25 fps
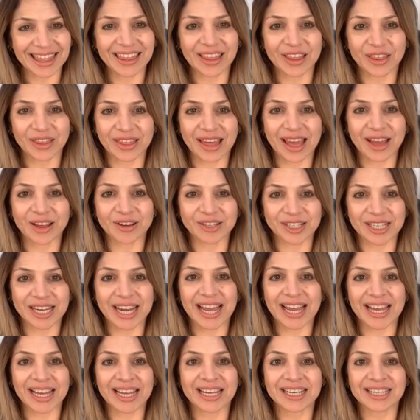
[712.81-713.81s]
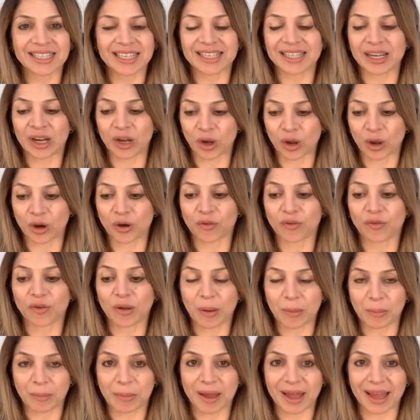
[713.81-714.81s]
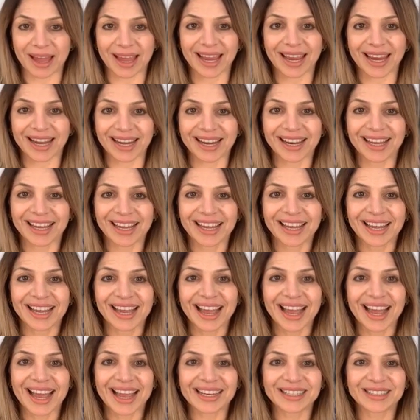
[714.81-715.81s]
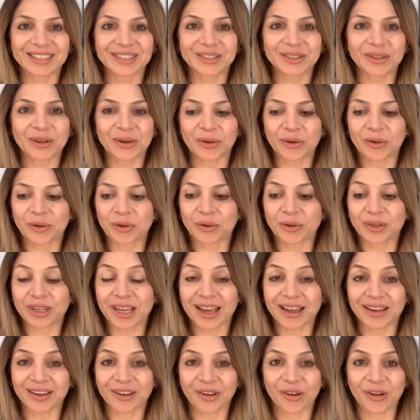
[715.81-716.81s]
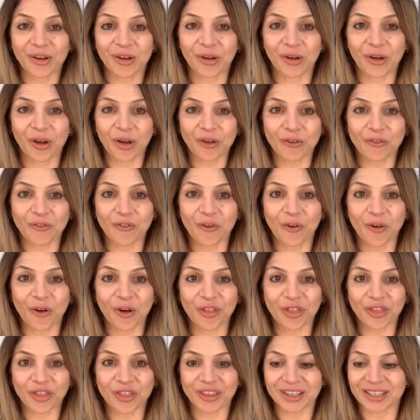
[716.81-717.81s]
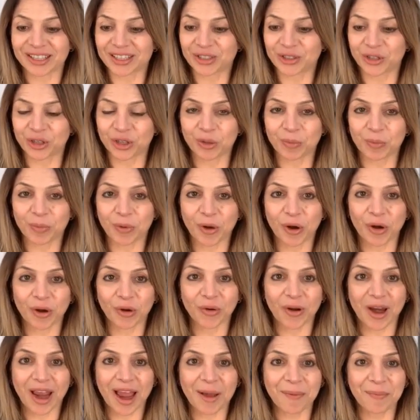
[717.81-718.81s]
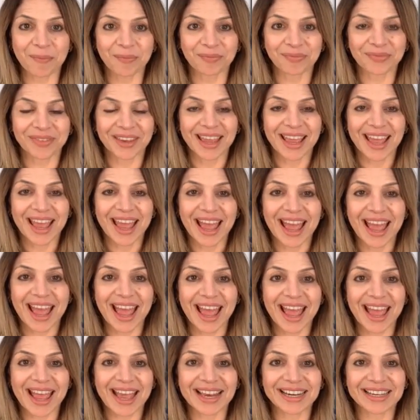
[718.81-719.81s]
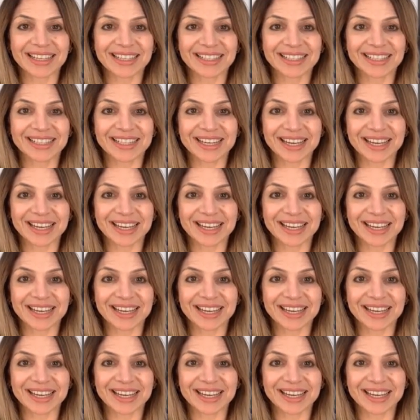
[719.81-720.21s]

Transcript: those layers is a lot of pain. And so go forth, do the program, and